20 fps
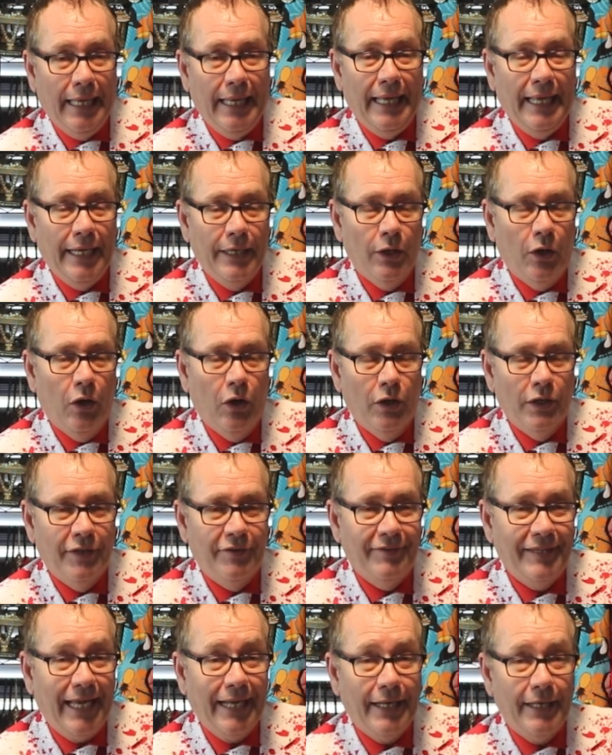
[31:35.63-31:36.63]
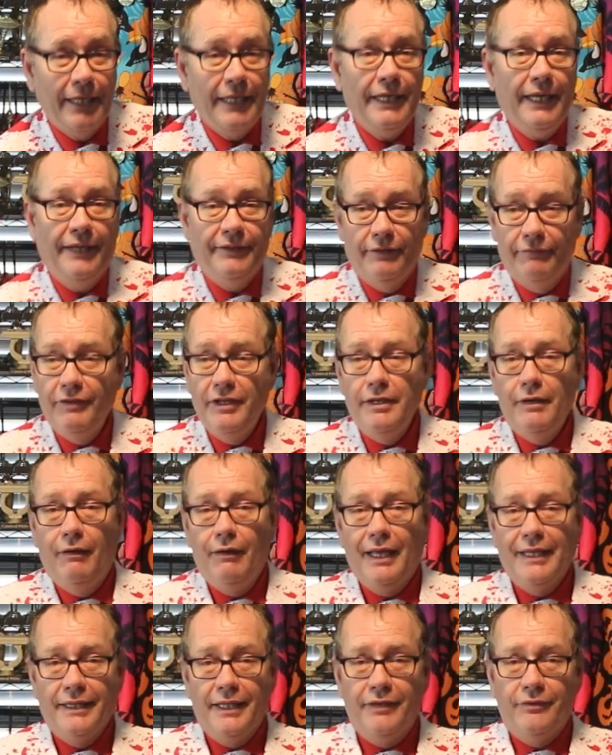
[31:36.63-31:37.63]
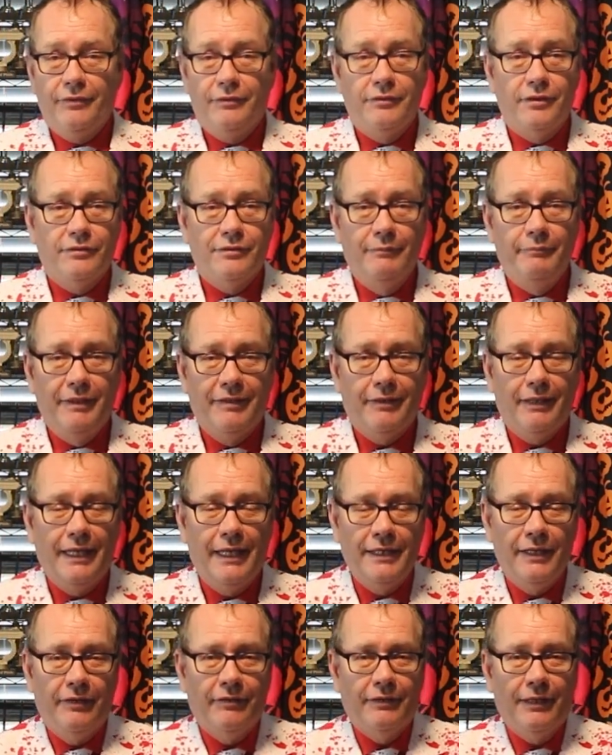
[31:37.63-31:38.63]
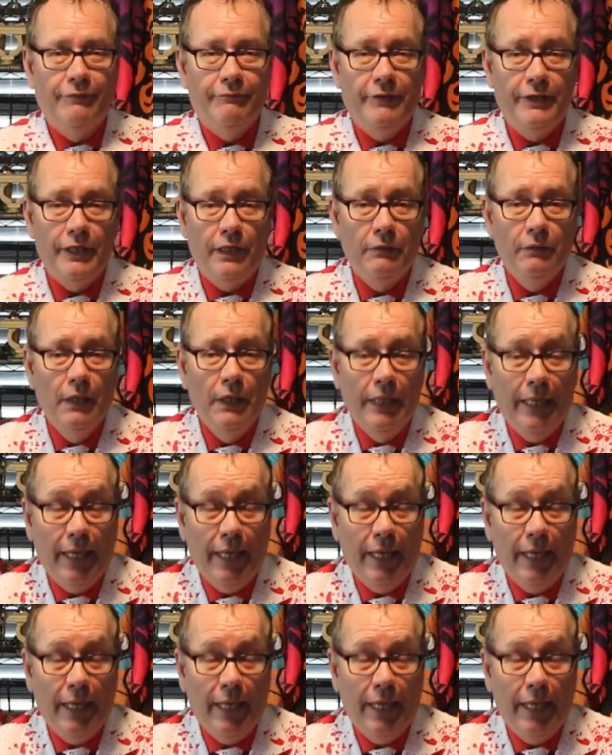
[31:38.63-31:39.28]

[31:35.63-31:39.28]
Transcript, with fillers: and on a Saturday it's a video like this, just a miscellaneous type video.